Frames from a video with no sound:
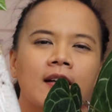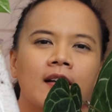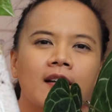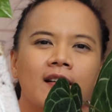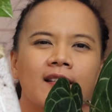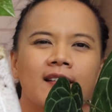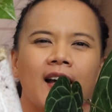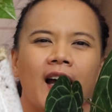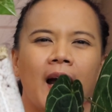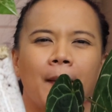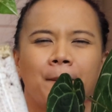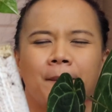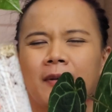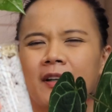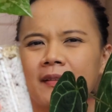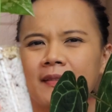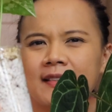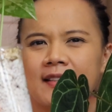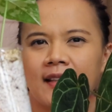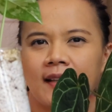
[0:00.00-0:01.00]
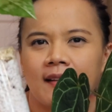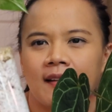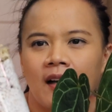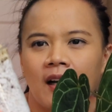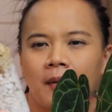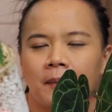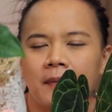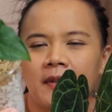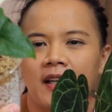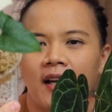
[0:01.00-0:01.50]
A cup, I would say
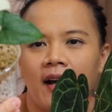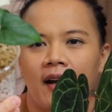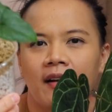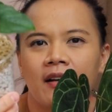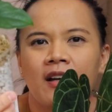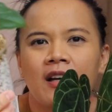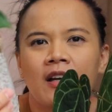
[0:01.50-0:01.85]
cup, yeah.